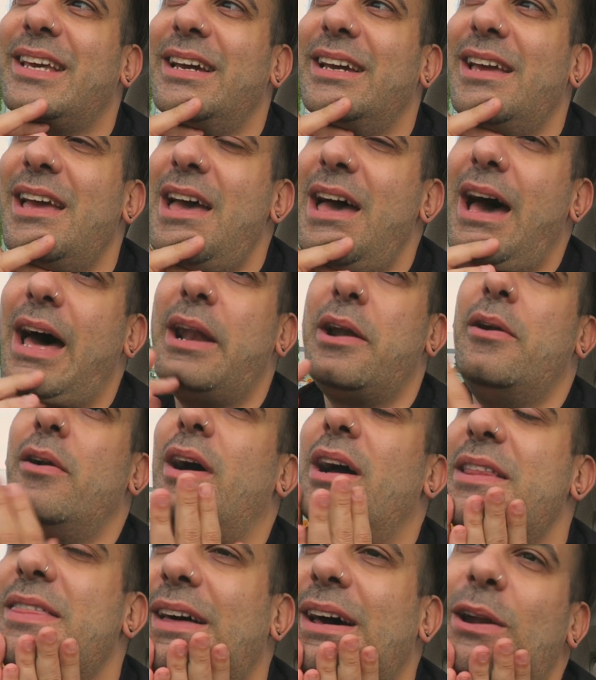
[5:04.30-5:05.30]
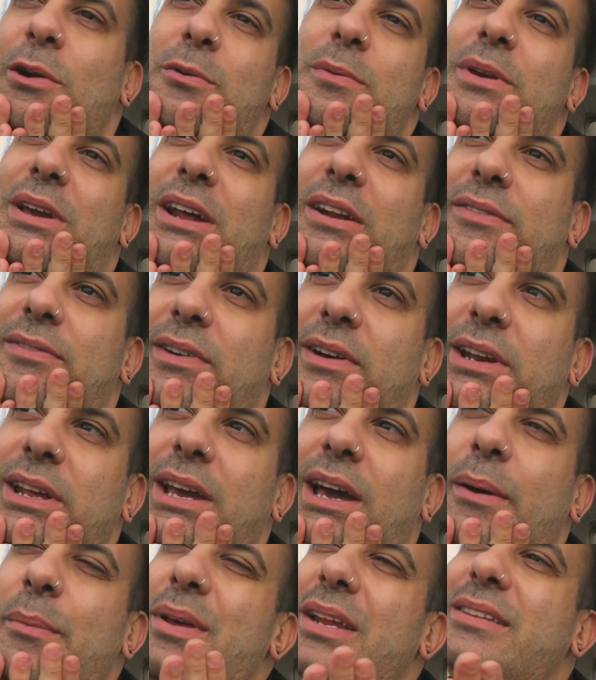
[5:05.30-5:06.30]
like, I don't know. I thought it would be kind of
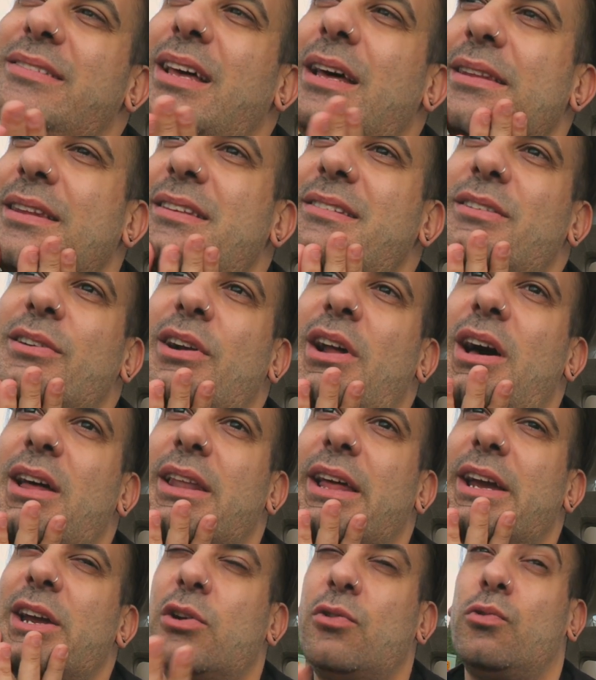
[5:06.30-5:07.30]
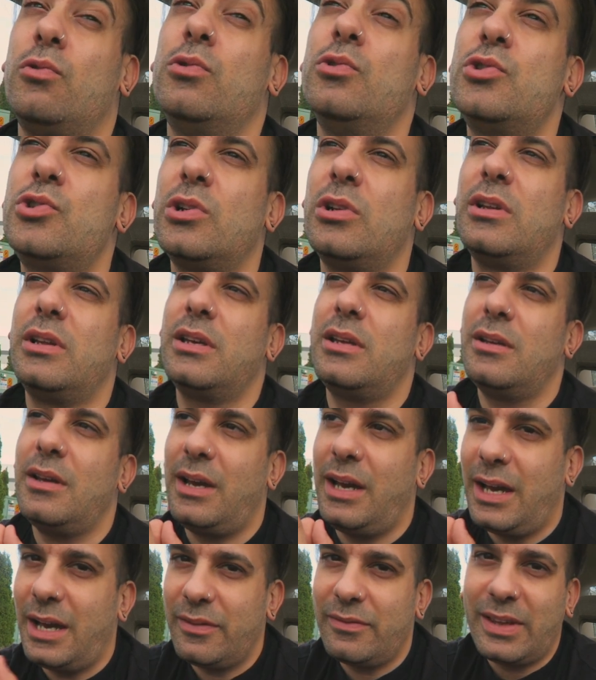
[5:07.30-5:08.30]
funny. I mean, it's not, these are not like crucial. Like you
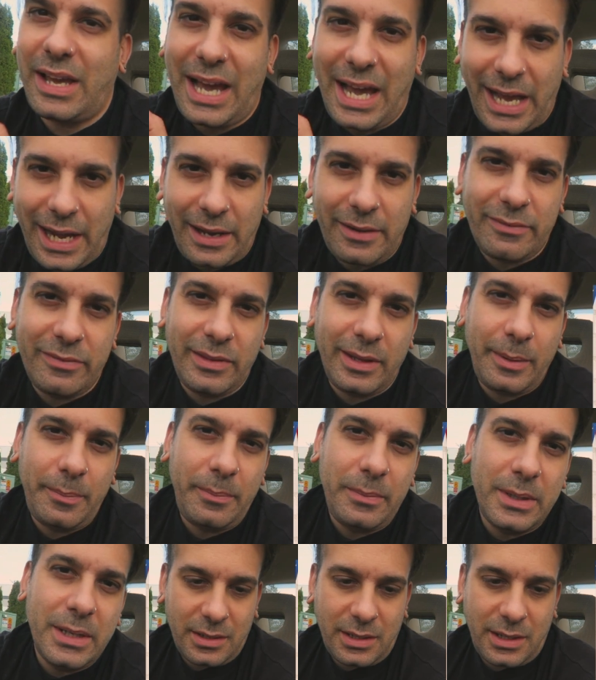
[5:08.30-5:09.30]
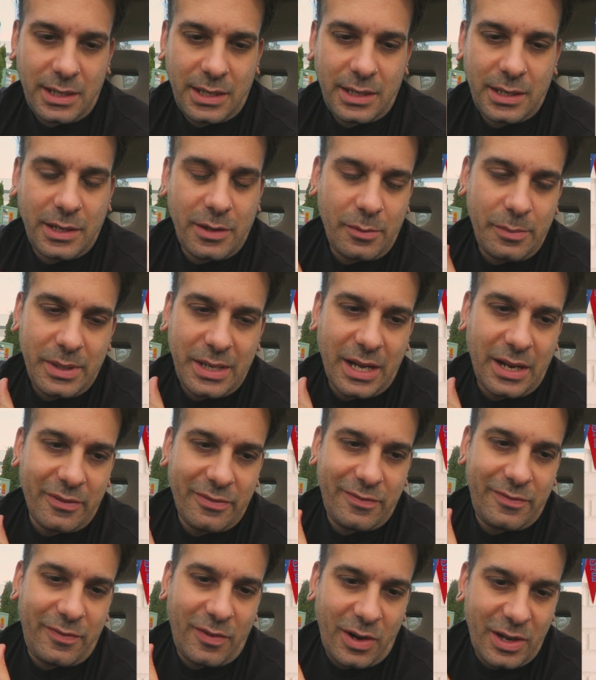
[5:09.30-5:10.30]
have to have them. It would be kind of
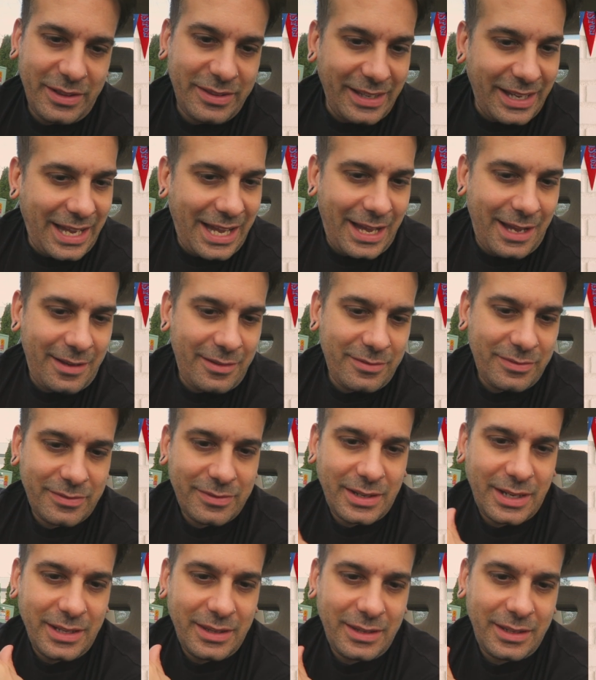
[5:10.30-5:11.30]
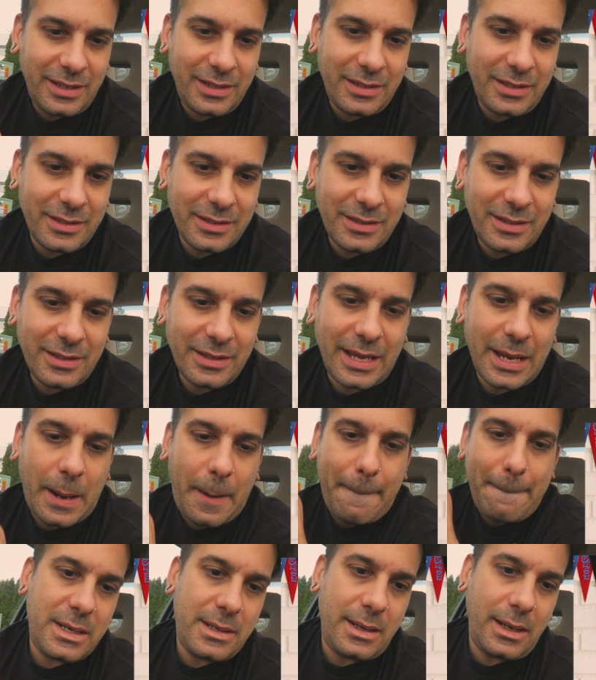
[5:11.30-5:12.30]
fun to have, I think. Like,
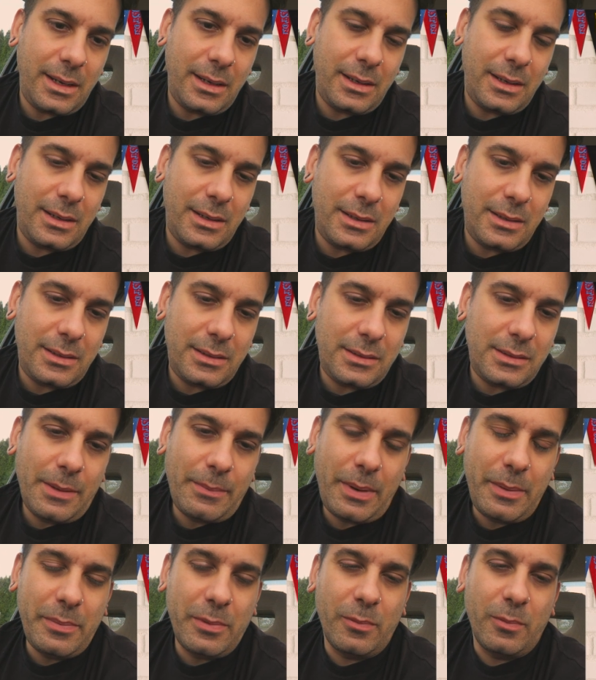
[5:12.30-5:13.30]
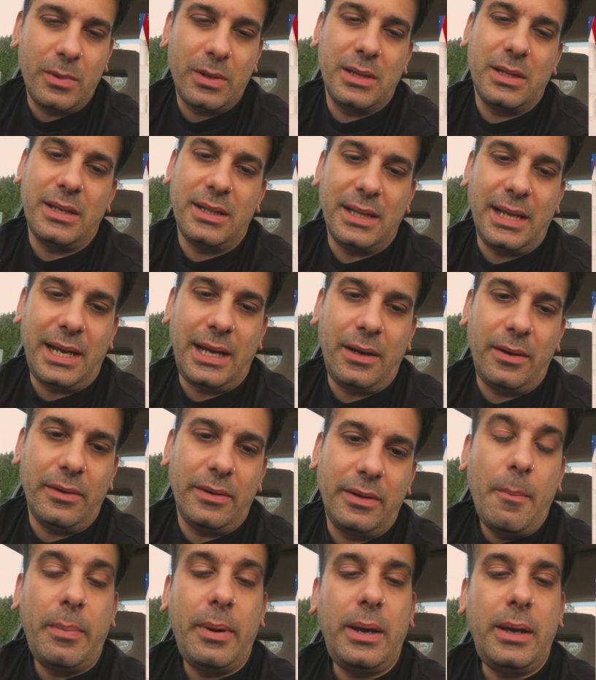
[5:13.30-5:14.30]
that'd be really loud.
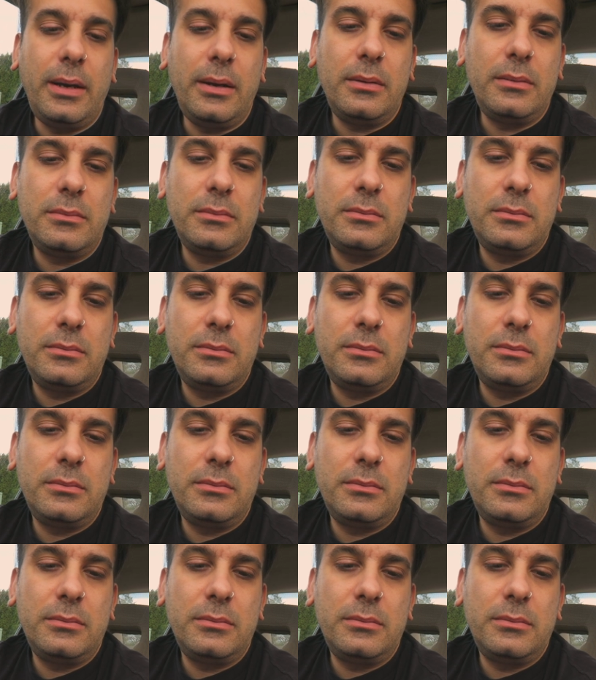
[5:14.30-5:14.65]
But